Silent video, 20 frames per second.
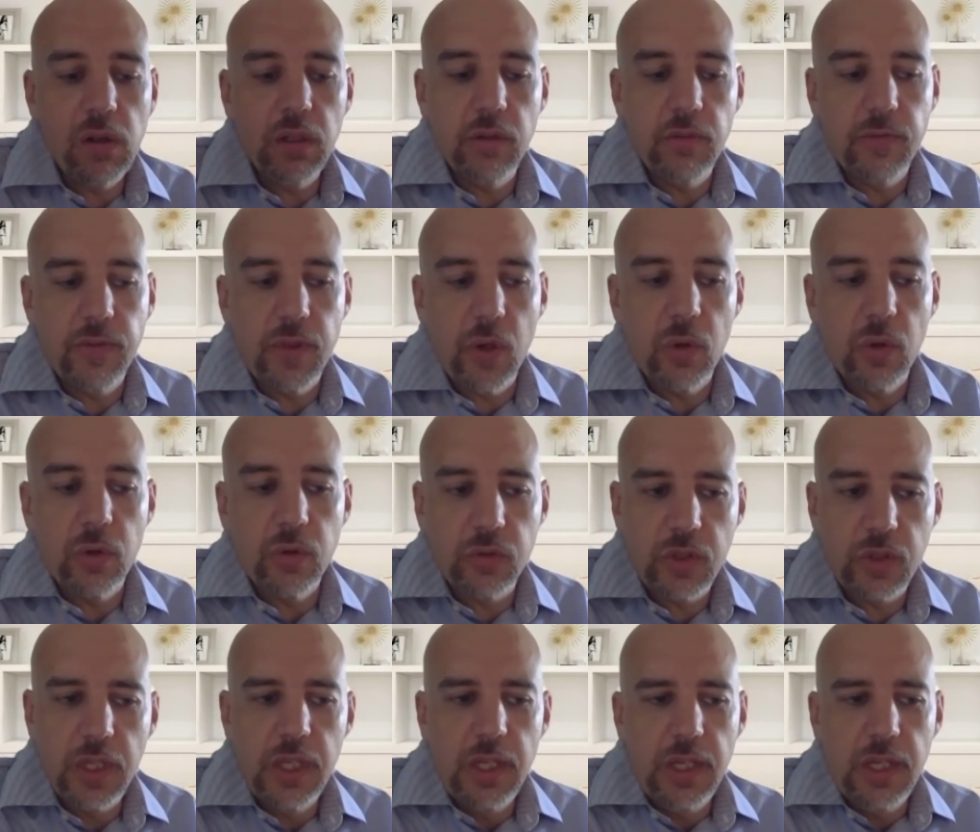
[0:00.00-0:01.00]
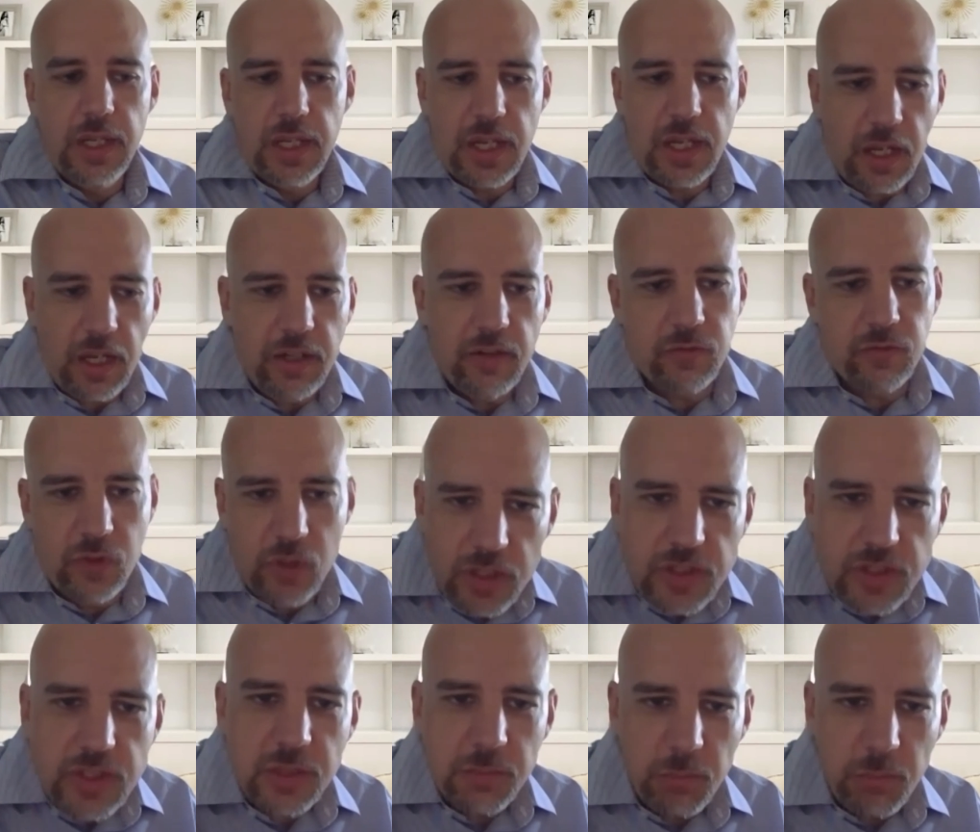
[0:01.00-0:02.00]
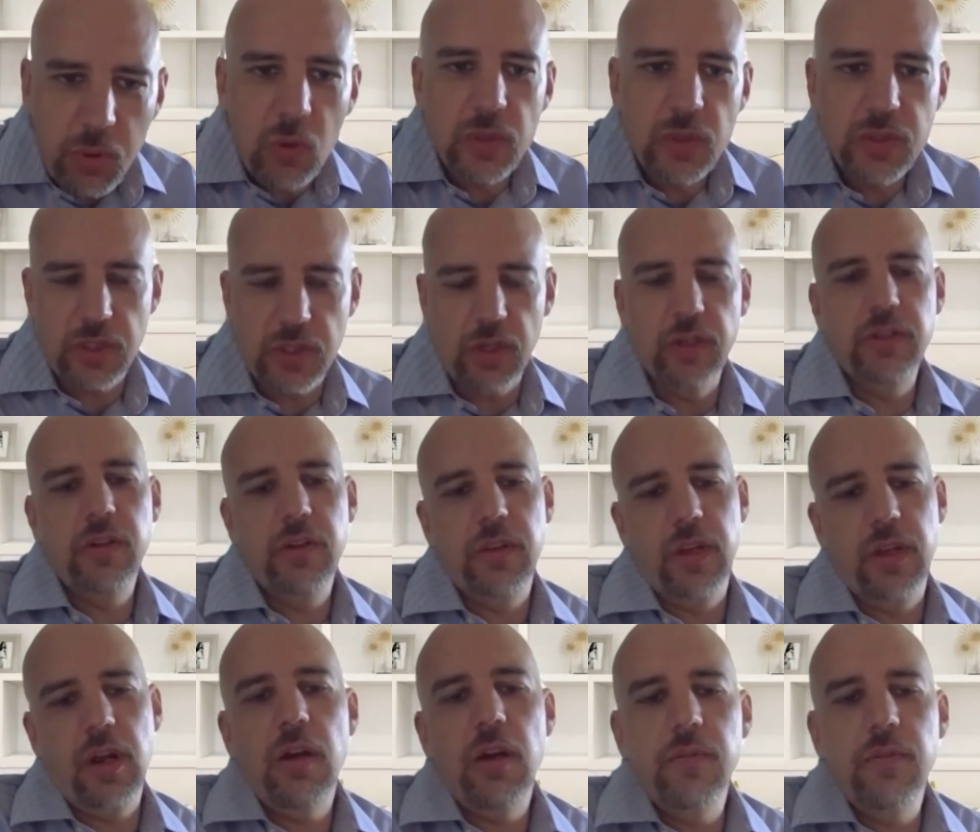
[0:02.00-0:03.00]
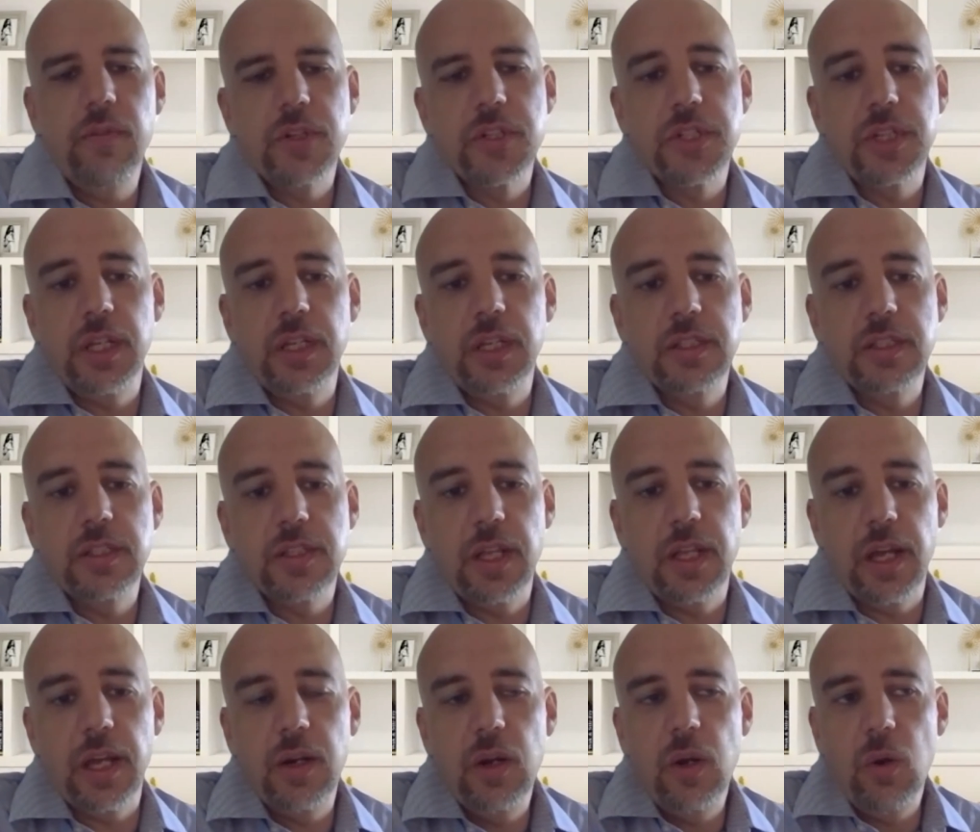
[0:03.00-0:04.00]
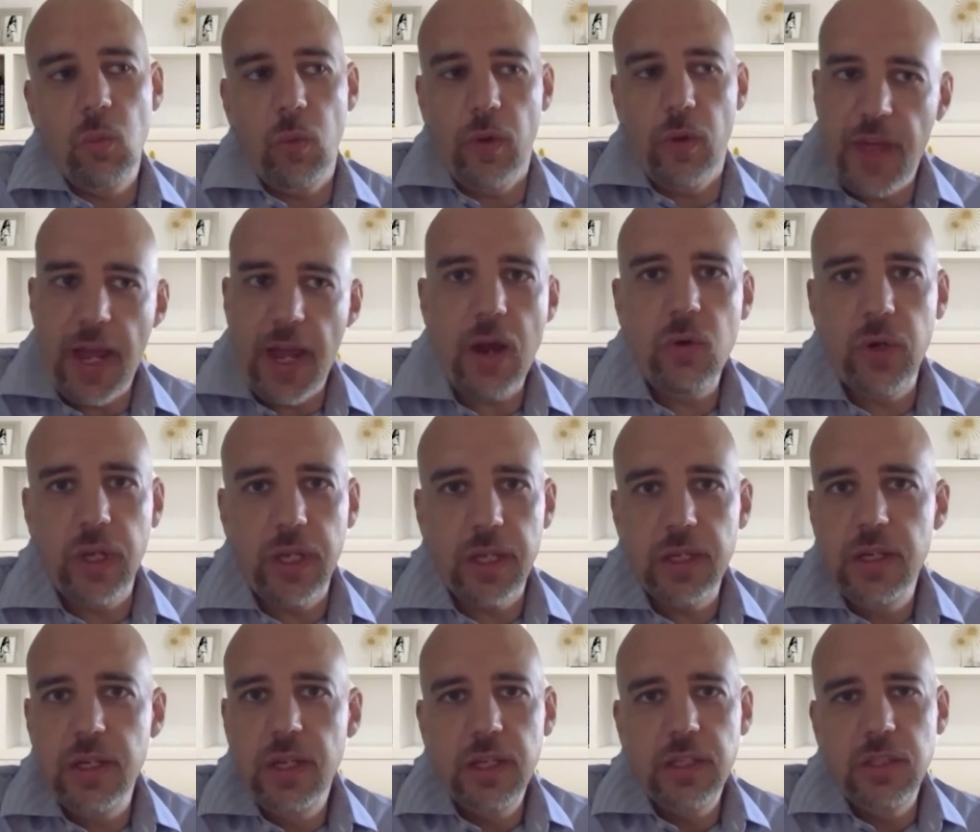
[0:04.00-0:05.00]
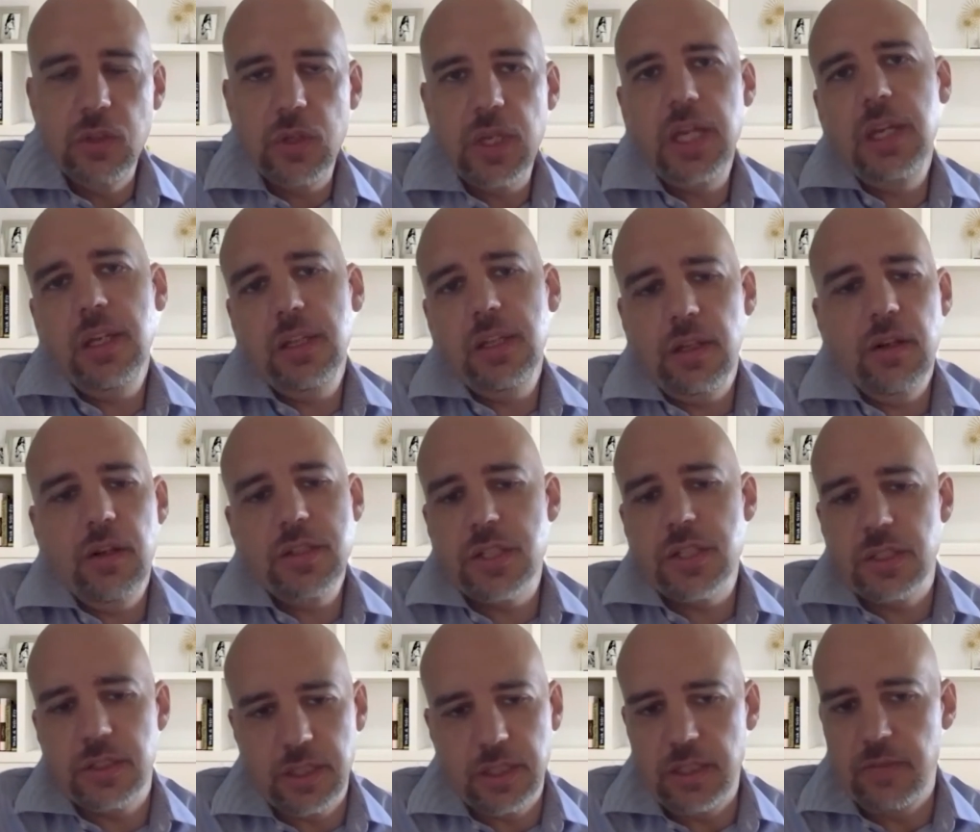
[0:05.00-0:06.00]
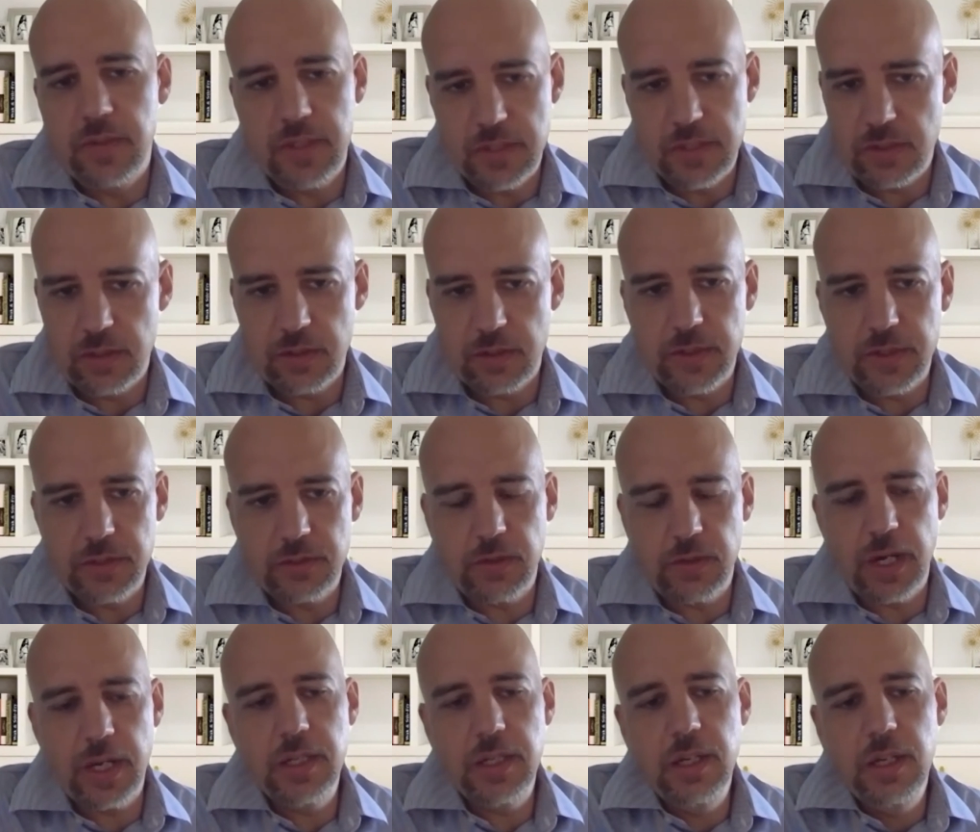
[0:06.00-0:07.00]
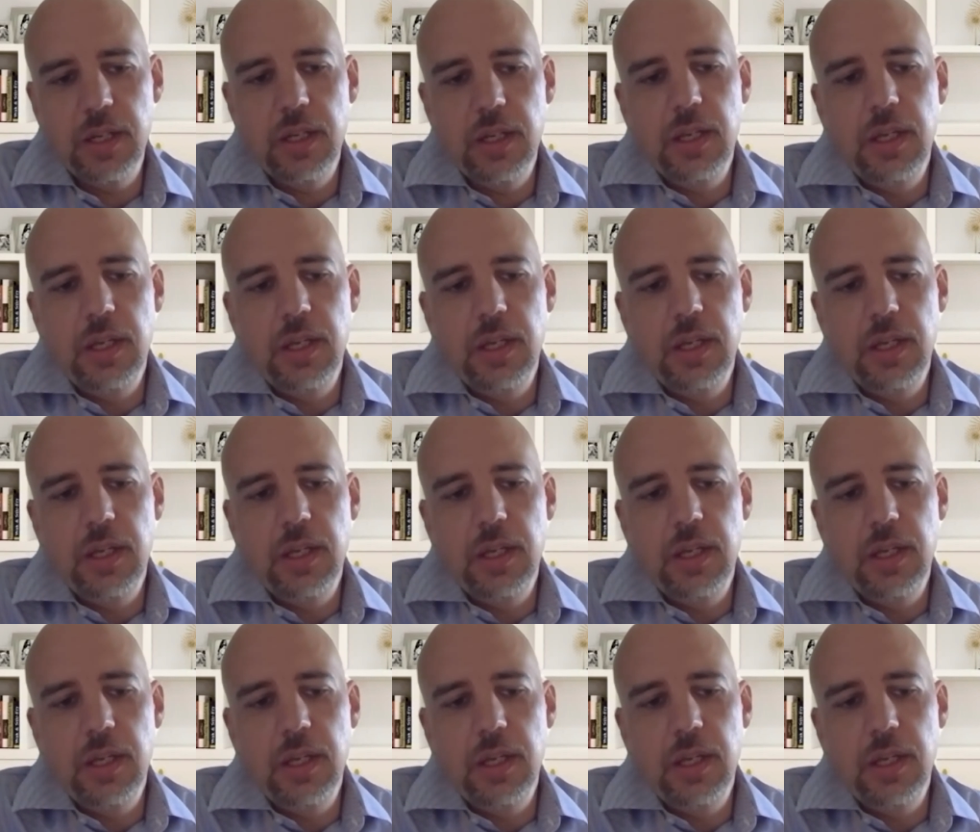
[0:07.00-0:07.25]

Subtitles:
of those kind of nuts and bolts under the covers things that without it, you can't launch a TV service, right?